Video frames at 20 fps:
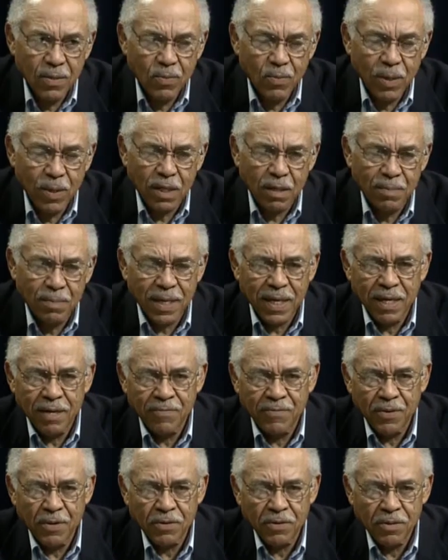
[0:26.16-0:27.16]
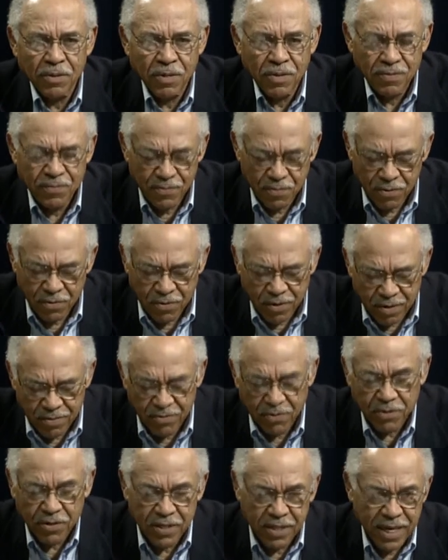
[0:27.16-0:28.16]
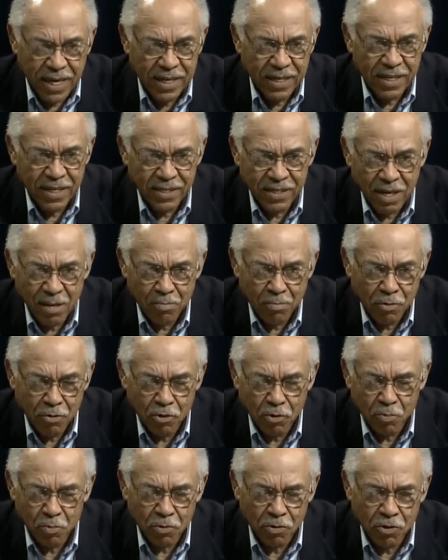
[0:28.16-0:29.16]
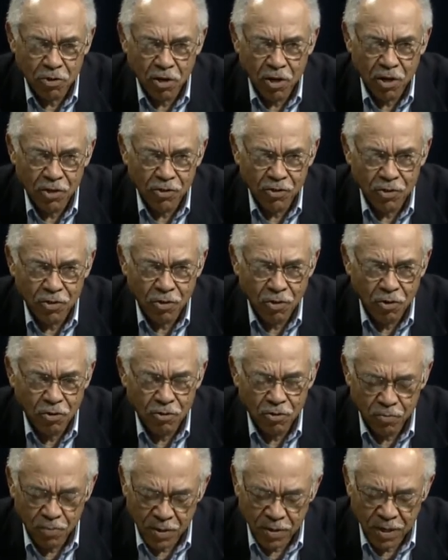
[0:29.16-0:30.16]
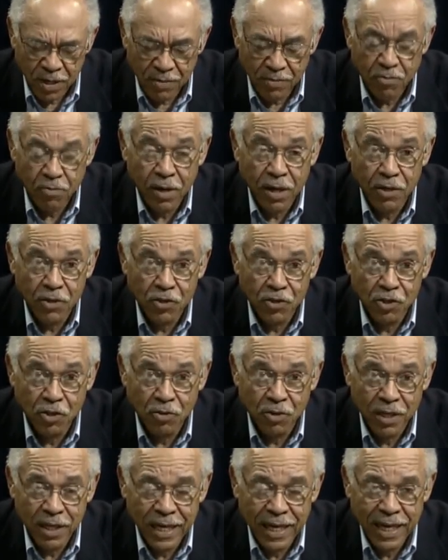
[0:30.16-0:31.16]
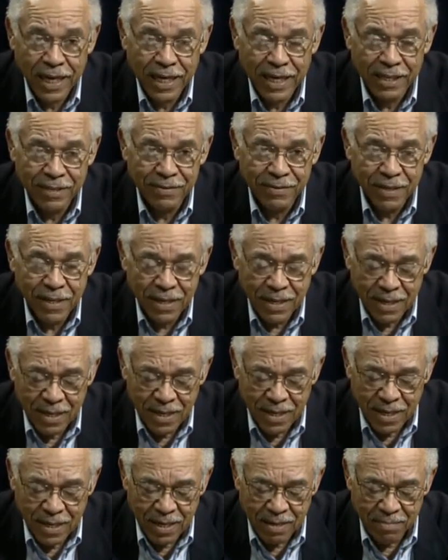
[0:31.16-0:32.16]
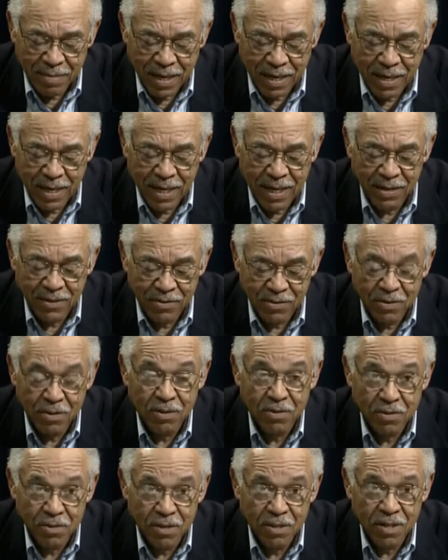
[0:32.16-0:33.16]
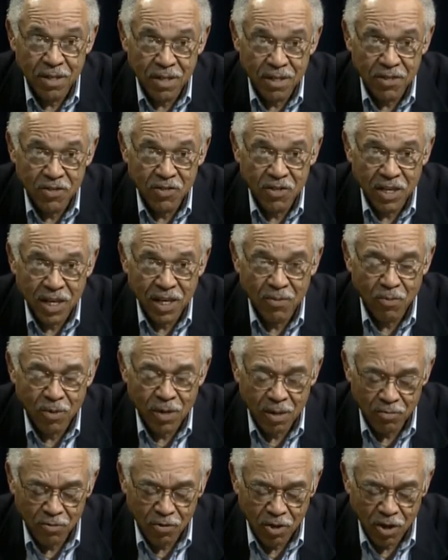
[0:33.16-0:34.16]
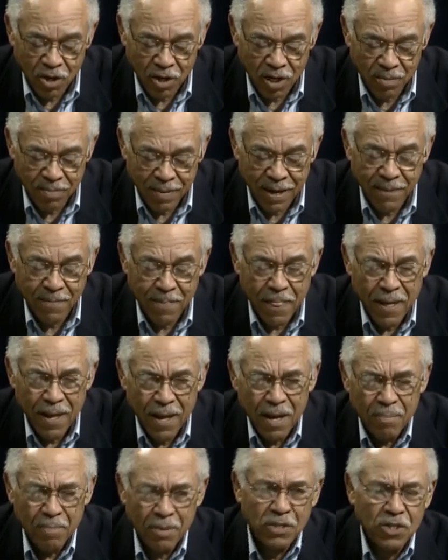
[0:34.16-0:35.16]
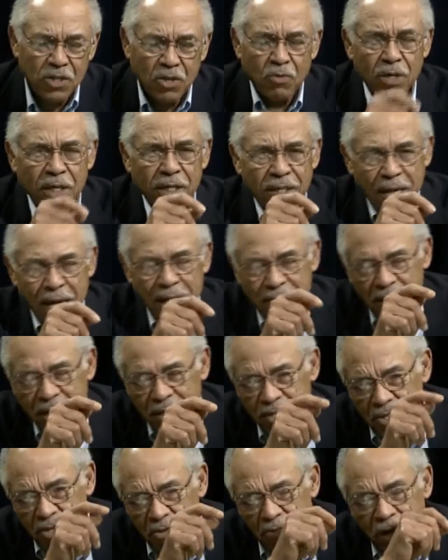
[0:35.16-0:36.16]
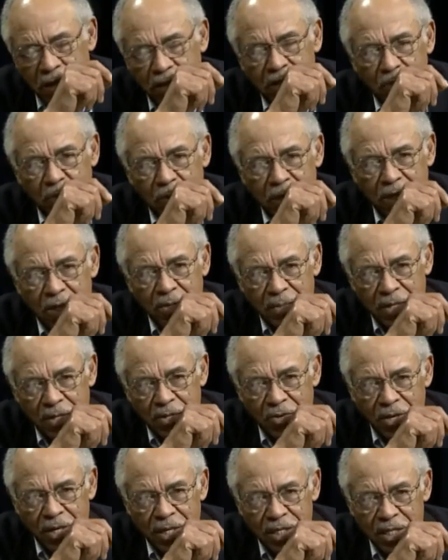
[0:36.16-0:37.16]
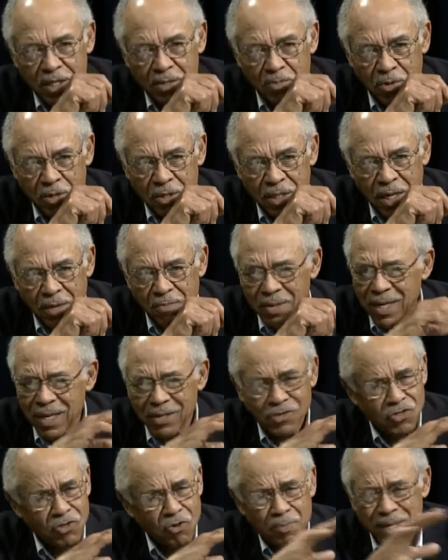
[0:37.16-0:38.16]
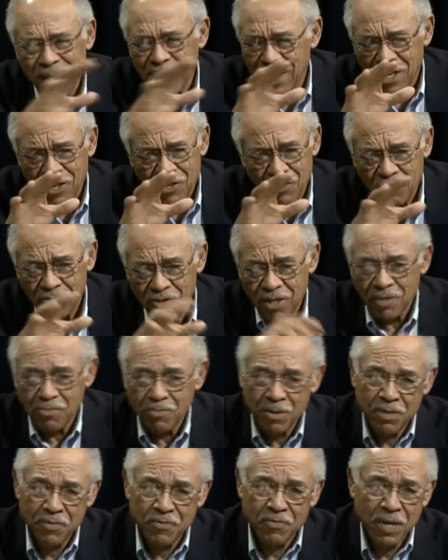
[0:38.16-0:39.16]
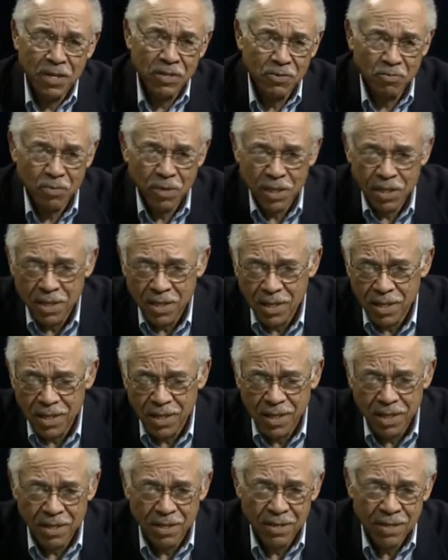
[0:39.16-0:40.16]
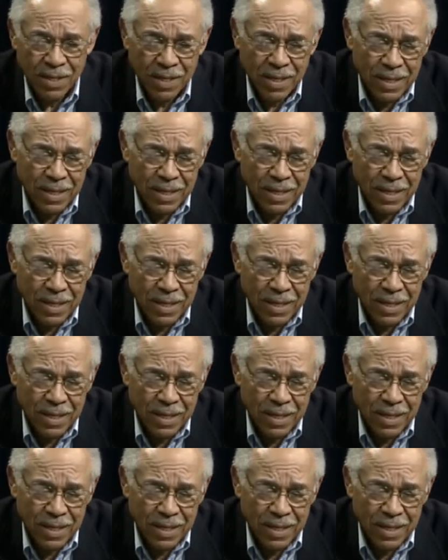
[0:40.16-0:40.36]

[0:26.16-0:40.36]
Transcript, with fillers: Welcome again, folks, to the Oregon Voters Digest. I'm Bruce Broussard, your host. We're going to have quite a show today, and and my guess you'll you'll understand what I'm talking about. But you know what? I think the direction we're going to be going at this point in time. We got so many issues that we're faced with here,